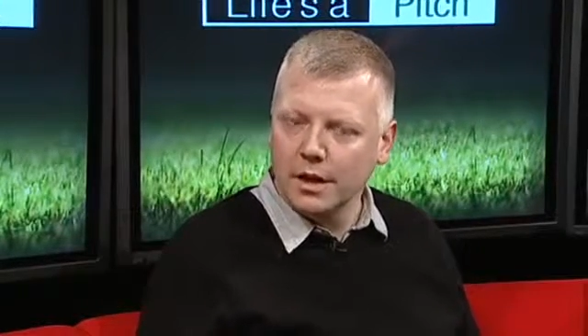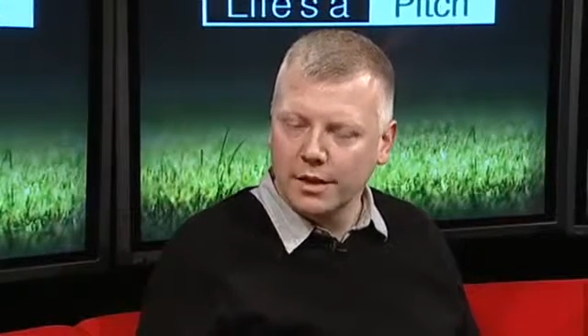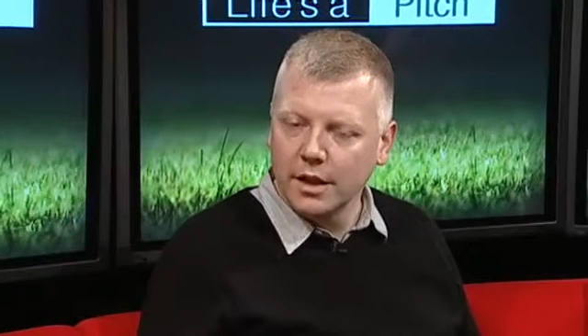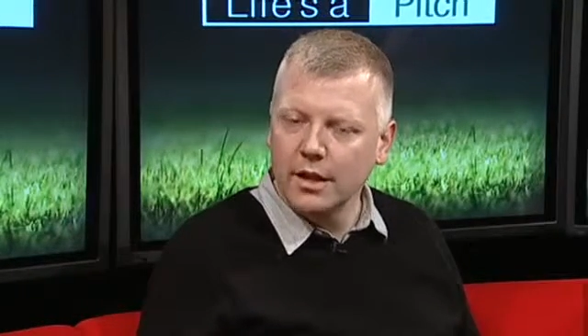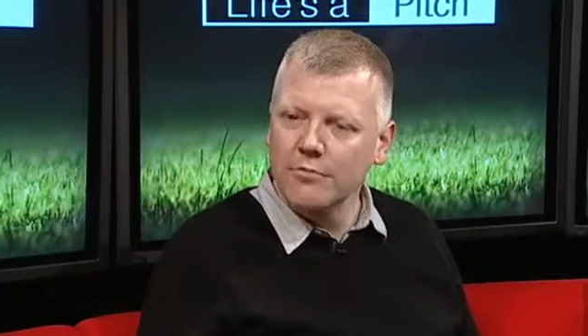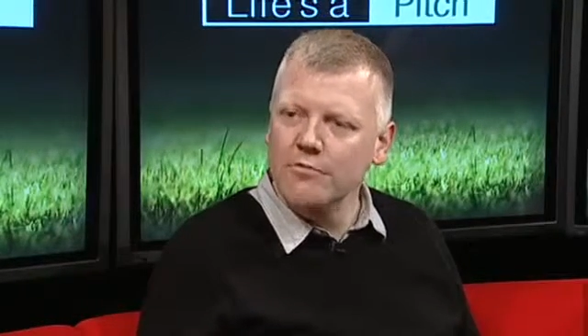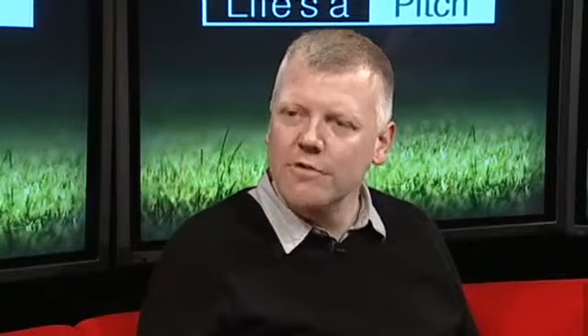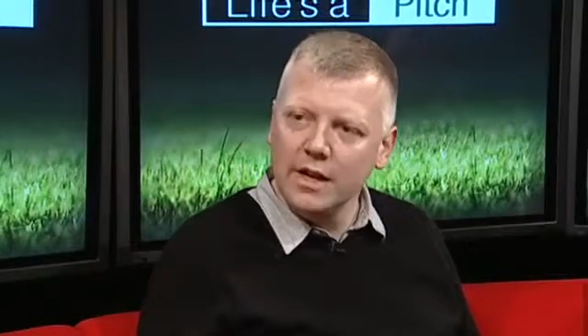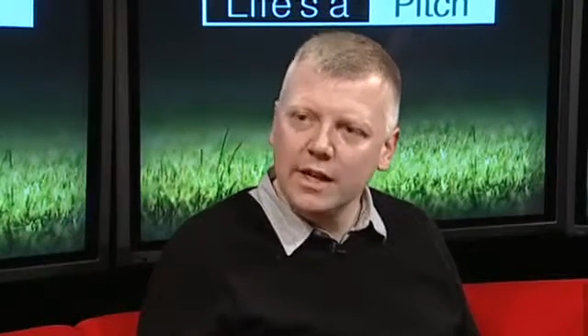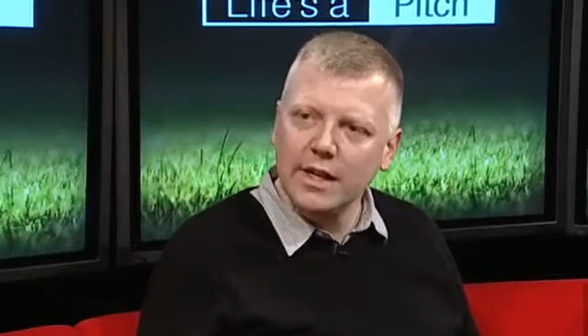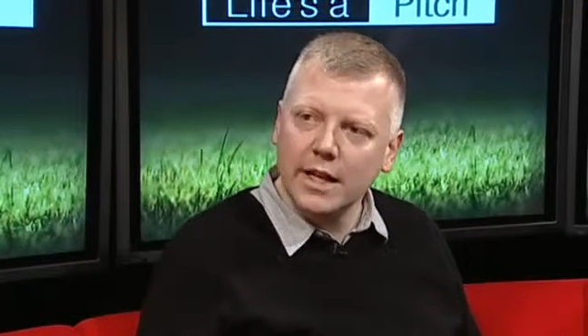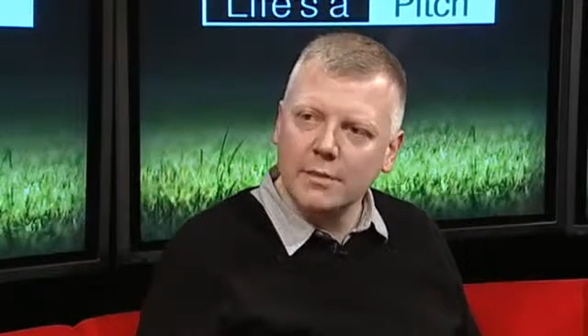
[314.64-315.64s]
I think he
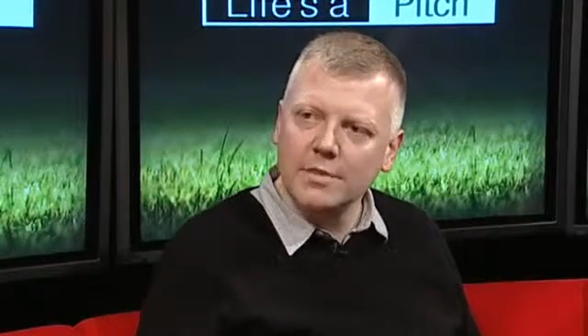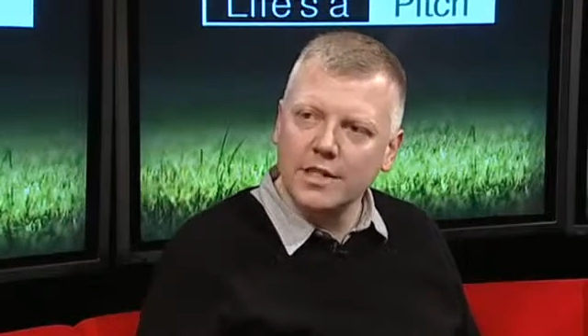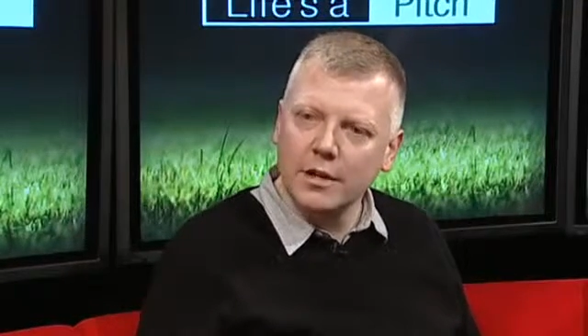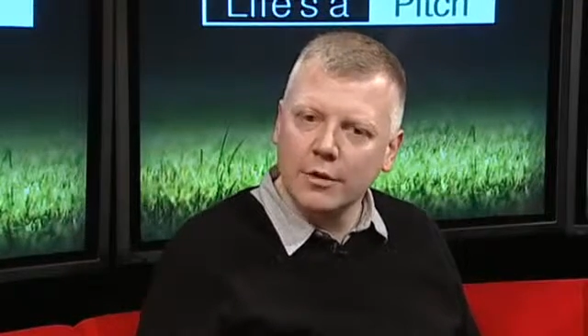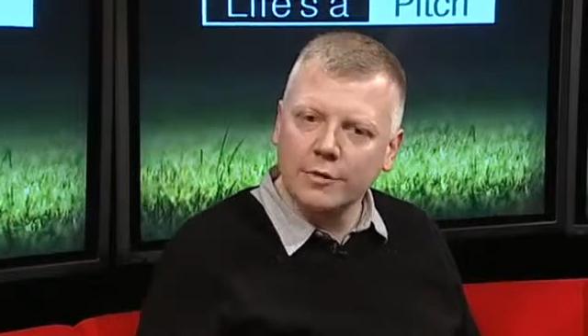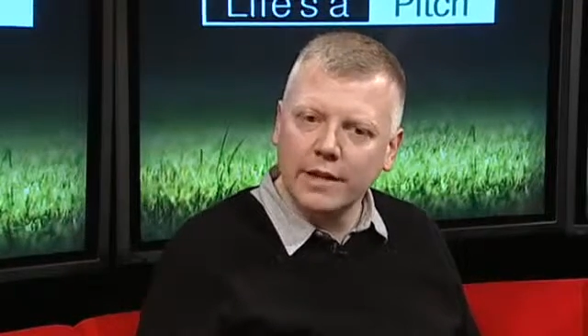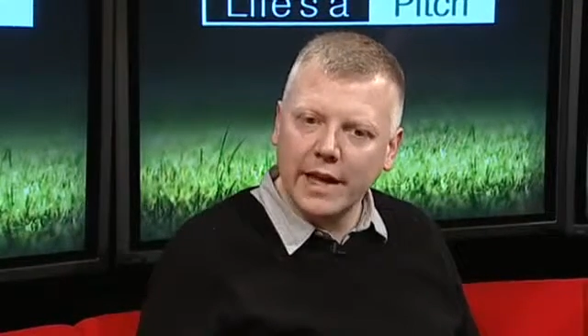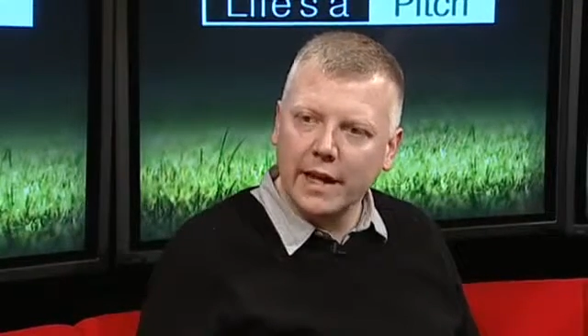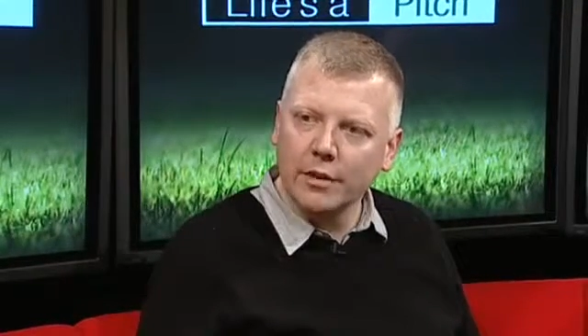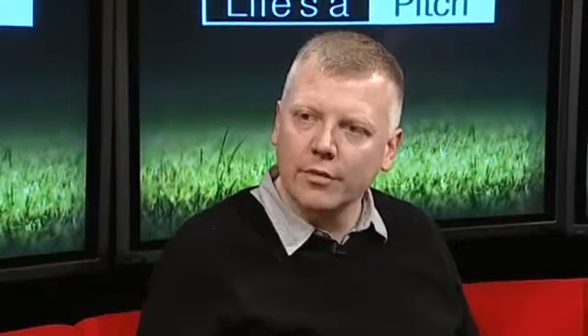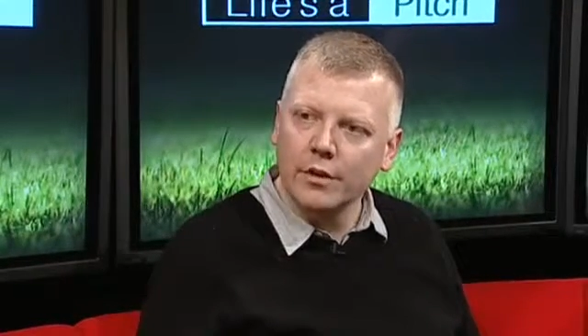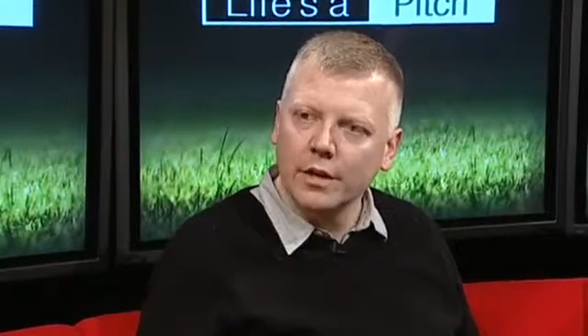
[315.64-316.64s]
really let himself
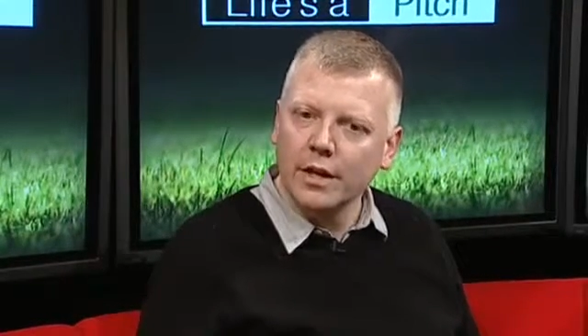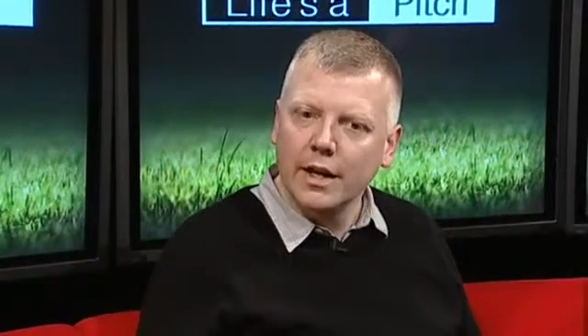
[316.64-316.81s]
down.